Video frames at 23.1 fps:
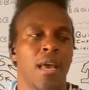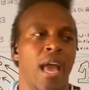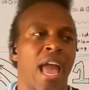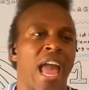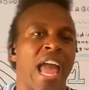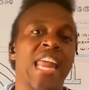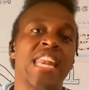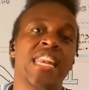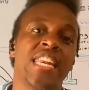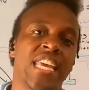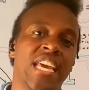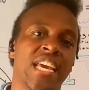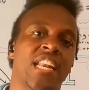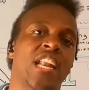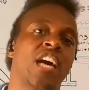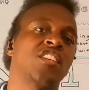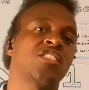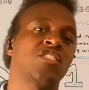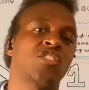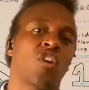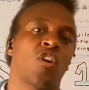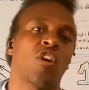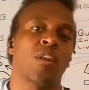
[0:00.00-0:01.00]
And then I
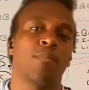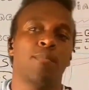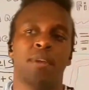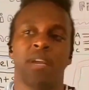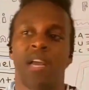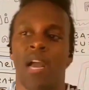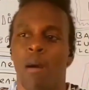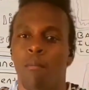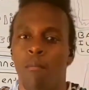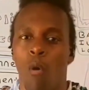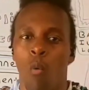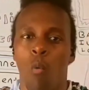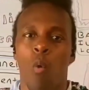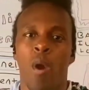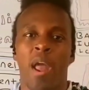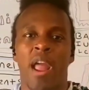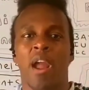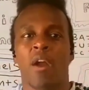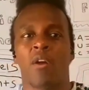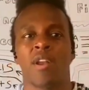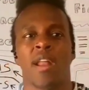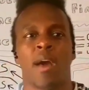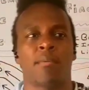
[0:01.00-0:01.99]
started to become
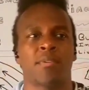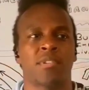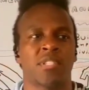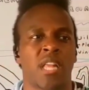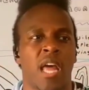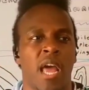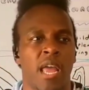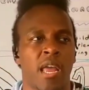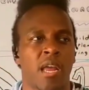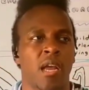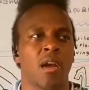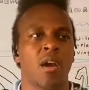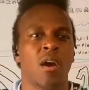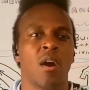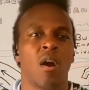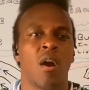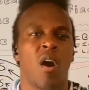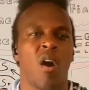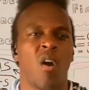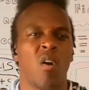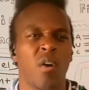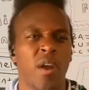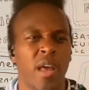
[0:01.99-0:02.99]
aware and I was like,
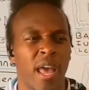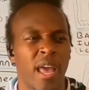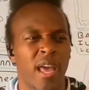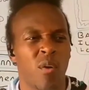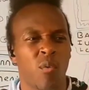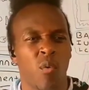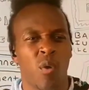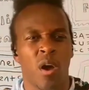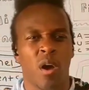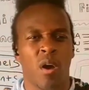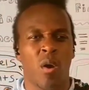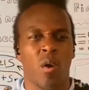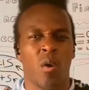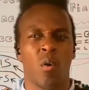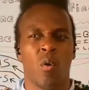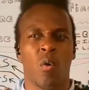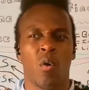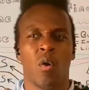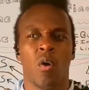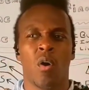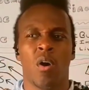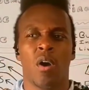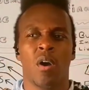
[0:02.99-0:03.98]
okay,
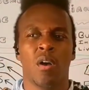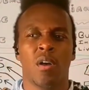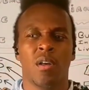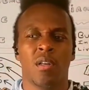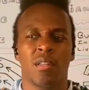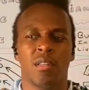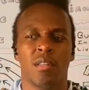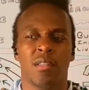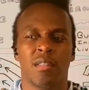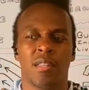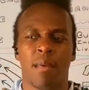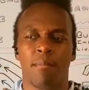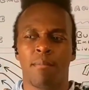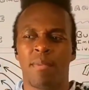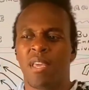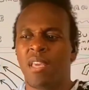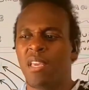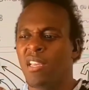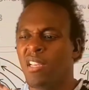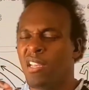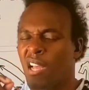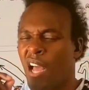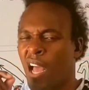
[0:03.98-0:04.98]
well, I
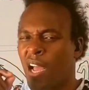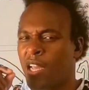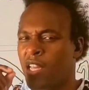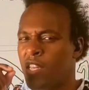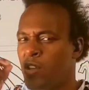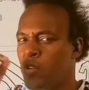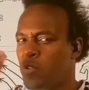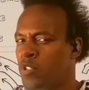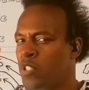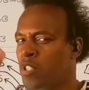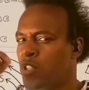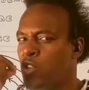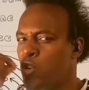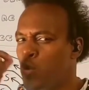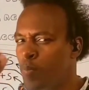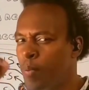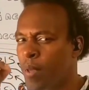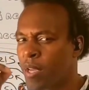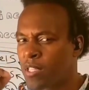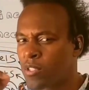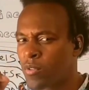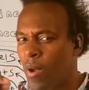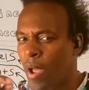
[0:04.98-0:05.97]
can use the
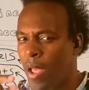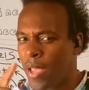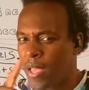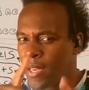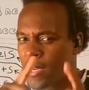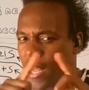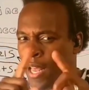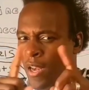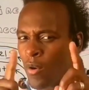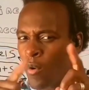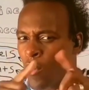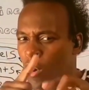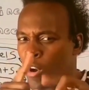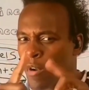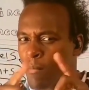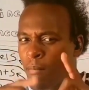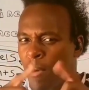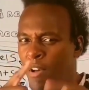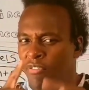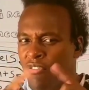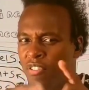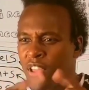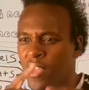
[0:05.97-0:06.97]
toothpicks, right? That don't hurt
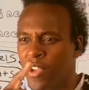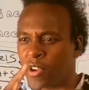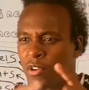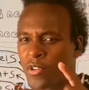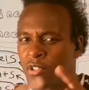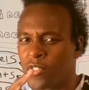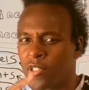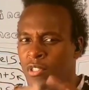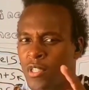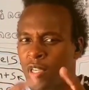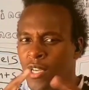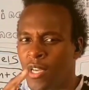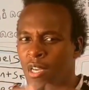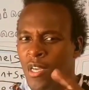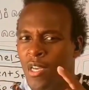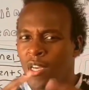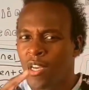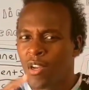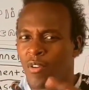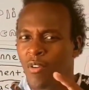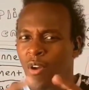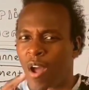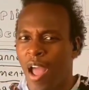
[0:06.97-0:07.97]
my fingers,
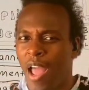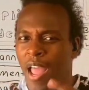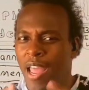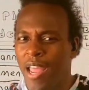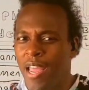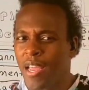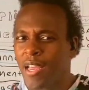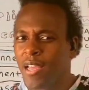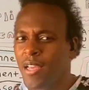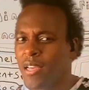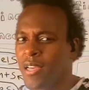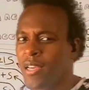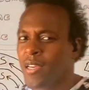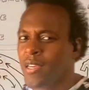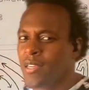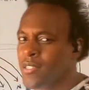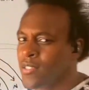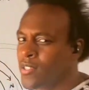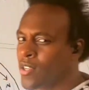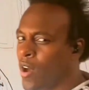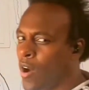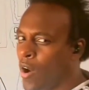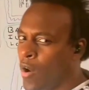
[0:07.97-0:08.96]
right?
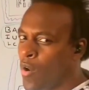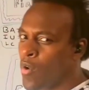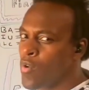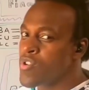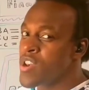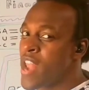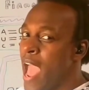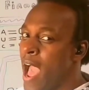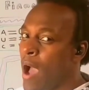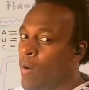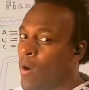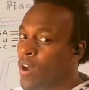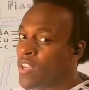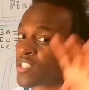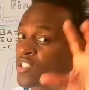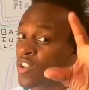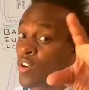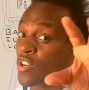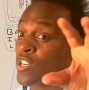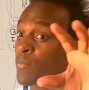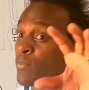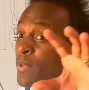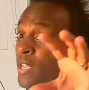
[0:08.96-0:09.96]
So now I
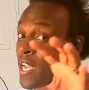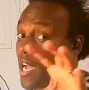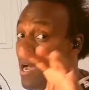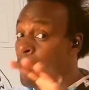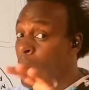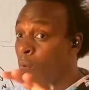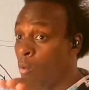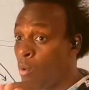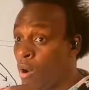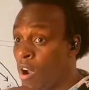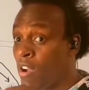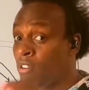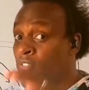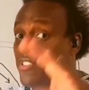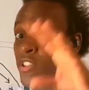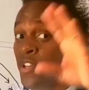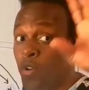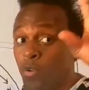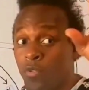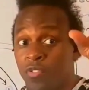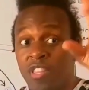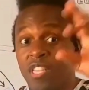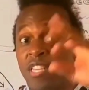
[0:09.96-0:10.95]
start to become aware of
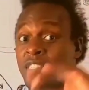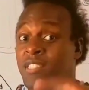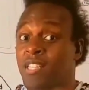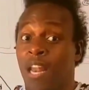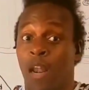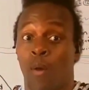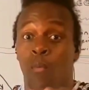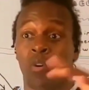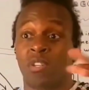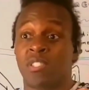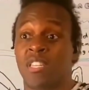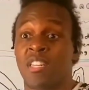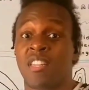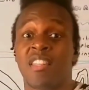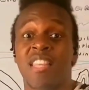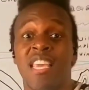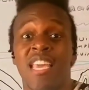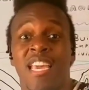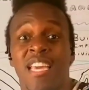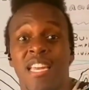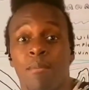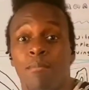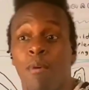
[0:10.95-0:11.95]
little things that I wasn't
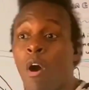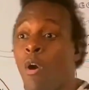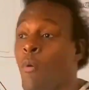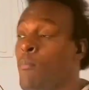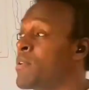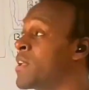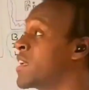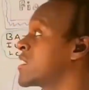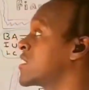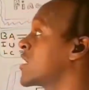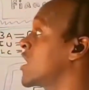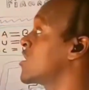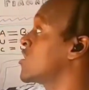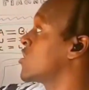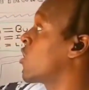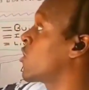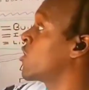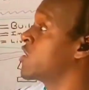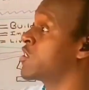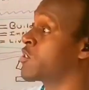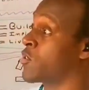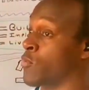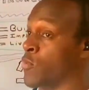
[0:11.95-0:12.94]
thinking about because I
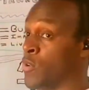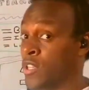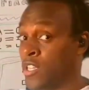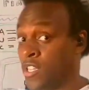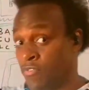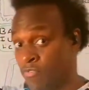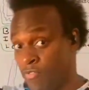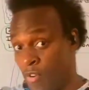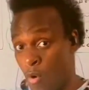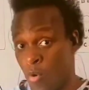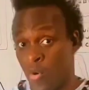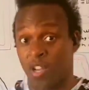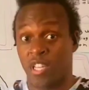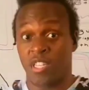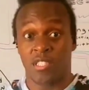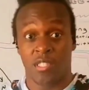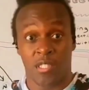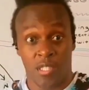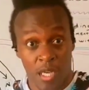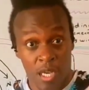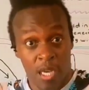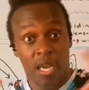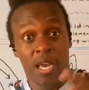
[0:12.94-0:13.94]
started to really
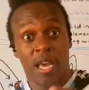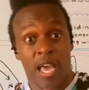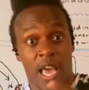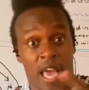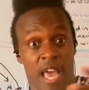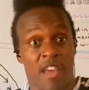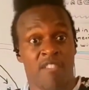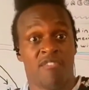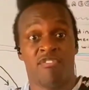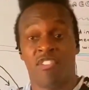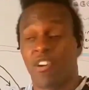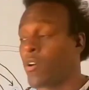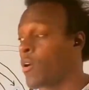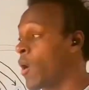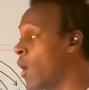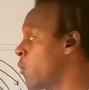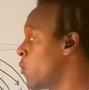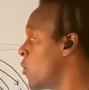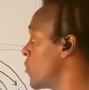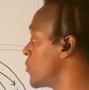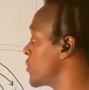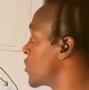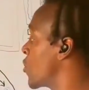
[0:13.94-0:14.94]
focus and figure out
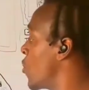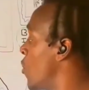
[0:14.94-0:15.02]
what was